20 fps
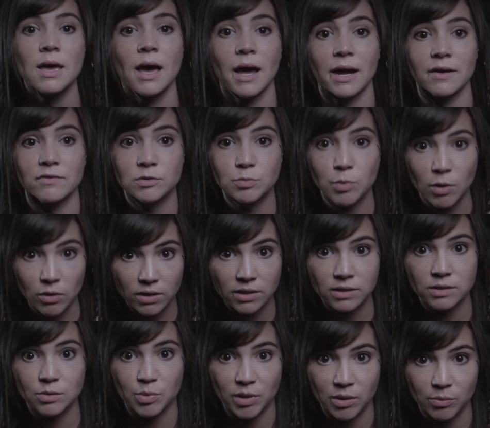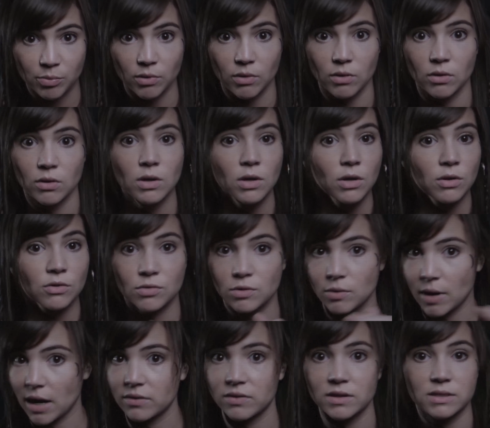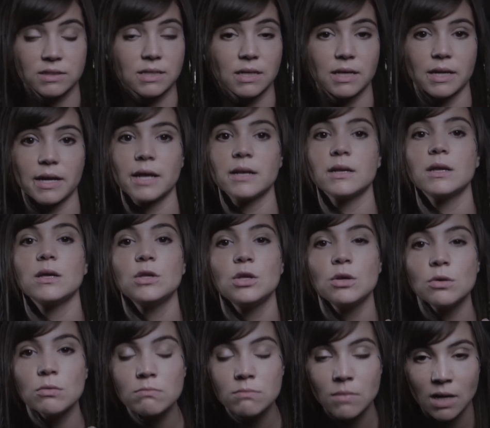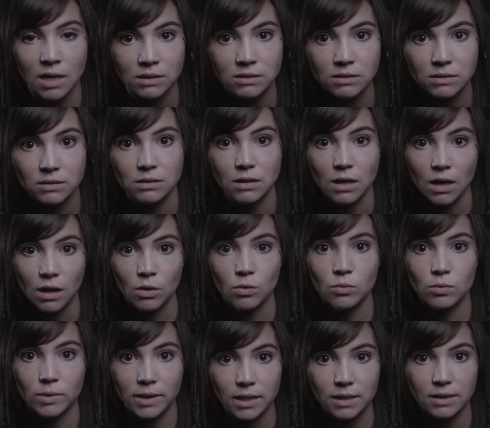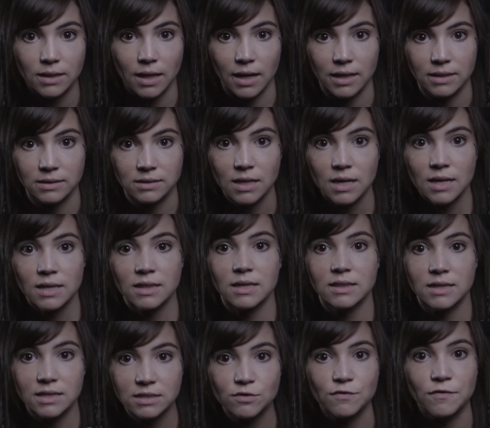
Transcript: I've spoken to people throughout the city, and you must realize that this